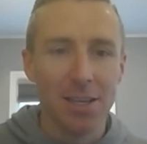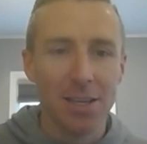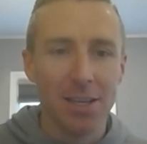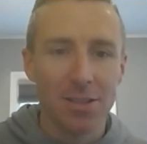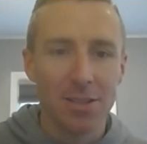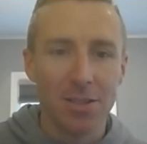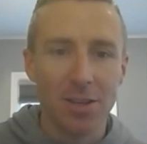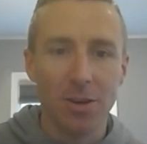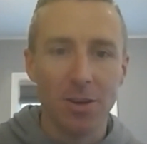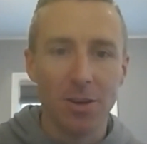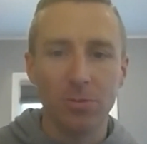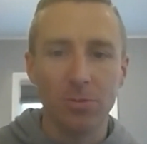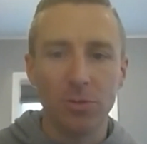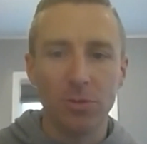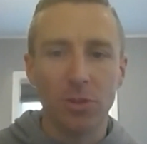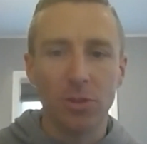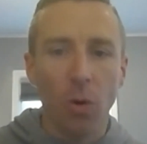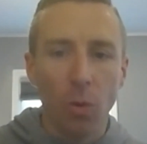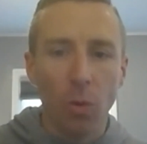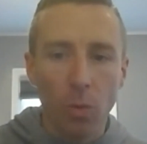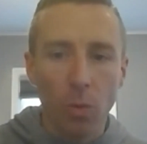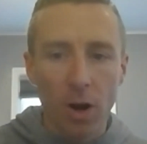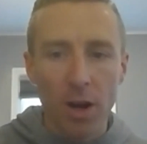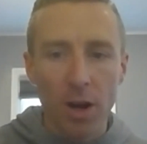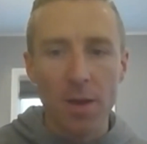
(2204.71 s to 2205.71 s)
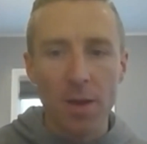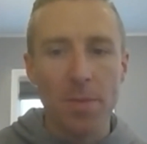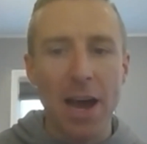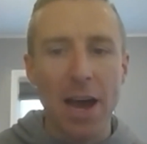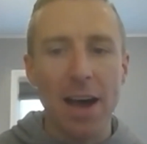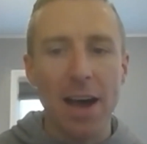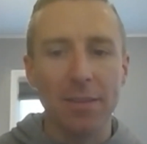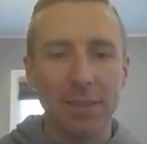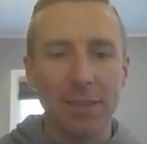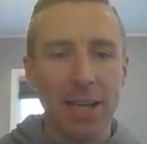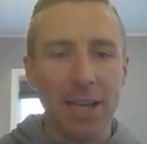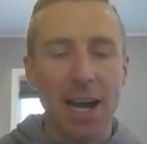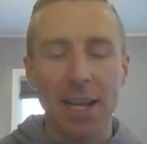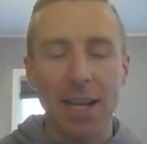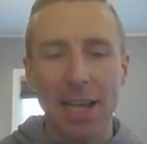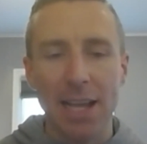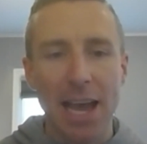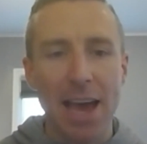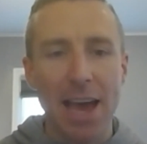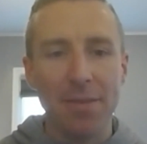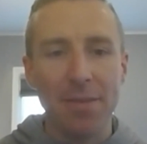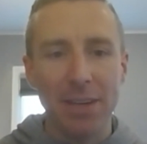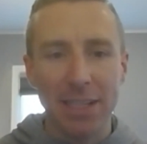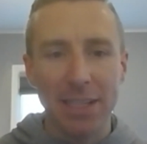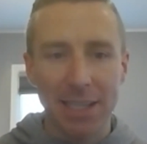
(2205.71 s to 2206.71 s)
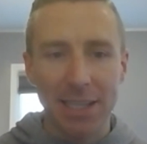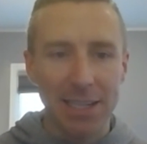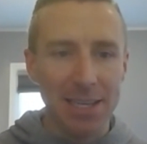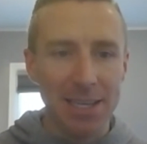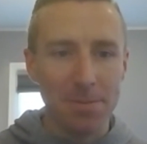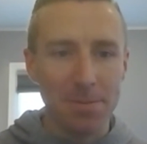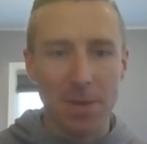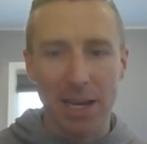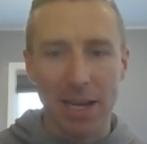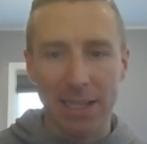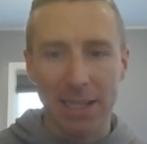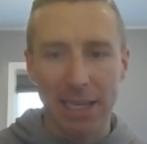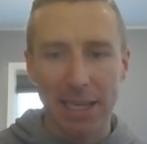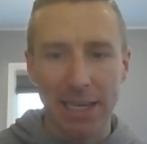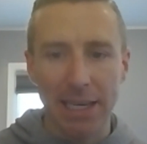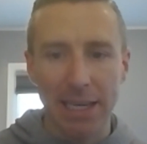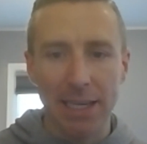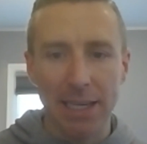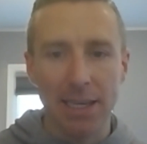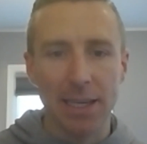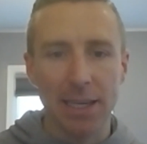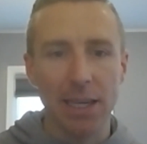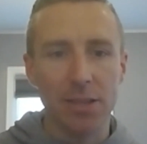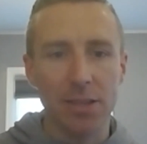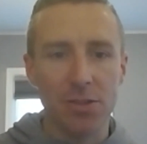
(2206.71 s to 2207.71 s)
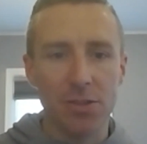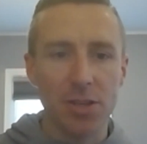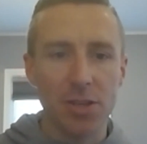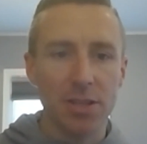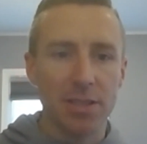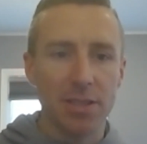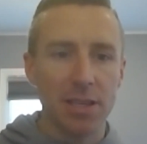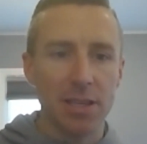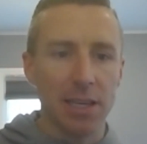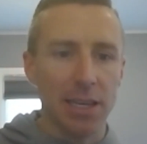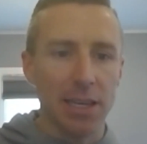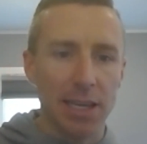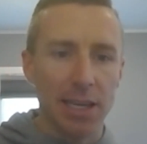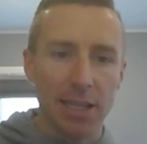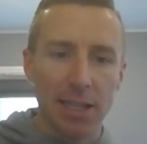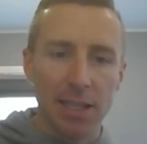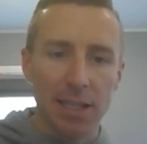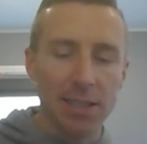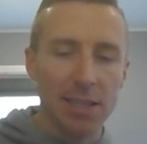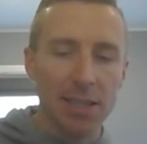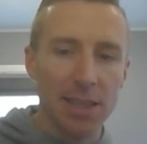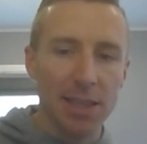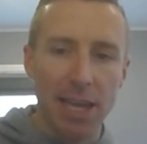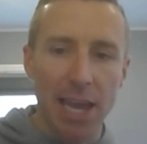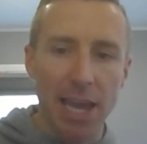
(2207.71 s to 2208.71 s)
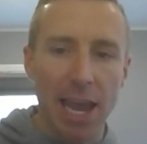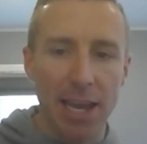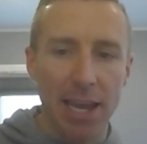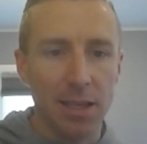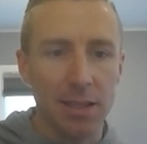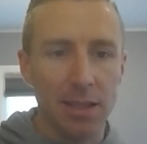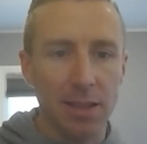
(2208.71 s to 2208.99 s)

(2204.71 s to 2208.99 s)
So don't worry about not having any money and just get into the game.